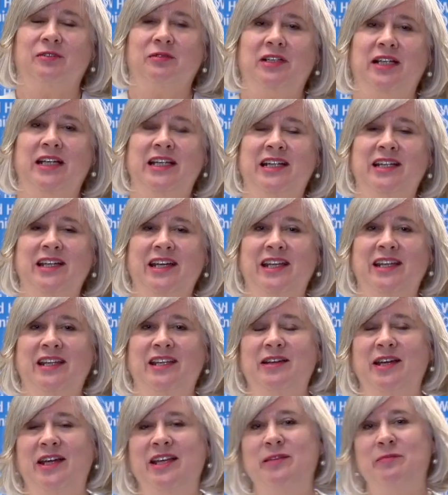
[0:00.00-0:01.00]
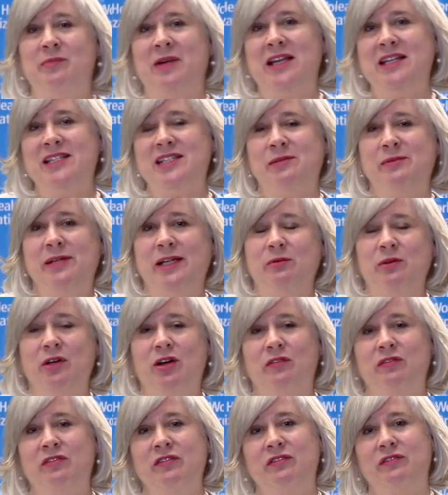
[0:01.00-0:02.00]
Well, in, a, in, the, in the pandemic, we
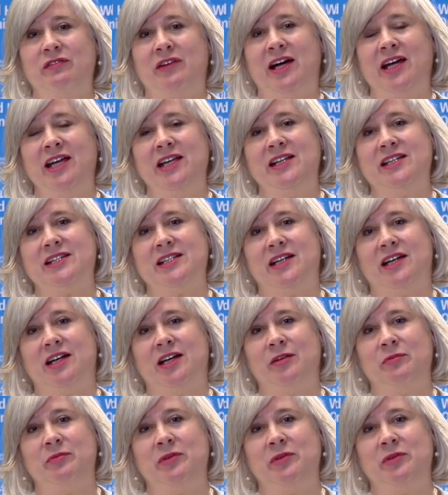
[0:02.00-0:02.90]
often find uh,